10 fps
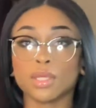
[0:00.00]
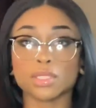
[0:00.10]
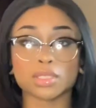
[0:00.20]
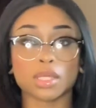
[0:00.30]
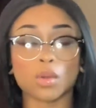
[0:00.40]

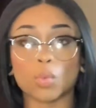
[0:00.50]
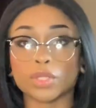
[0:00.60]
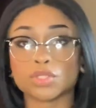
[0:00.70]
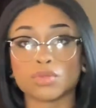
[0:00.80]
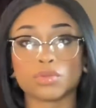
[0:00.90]
it's like a
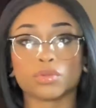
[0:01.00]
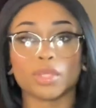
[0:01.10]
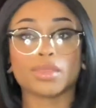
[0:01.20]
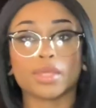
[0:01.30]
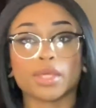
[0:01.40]
one two
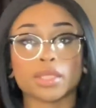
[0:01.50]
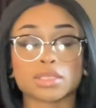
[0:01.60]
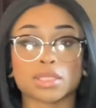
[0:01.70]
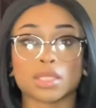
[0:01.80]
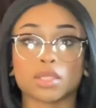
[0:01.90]
three thing
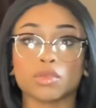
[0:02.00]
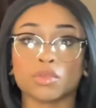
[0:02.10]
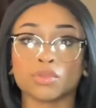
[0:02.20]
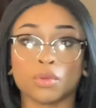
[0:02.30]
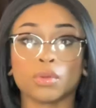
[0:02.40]
it's like you
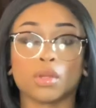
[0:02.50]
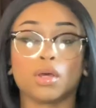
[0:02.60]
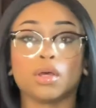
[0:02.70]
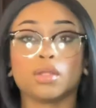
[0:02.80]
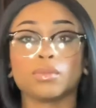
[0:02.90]
can throw it
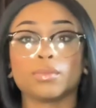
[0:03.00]
on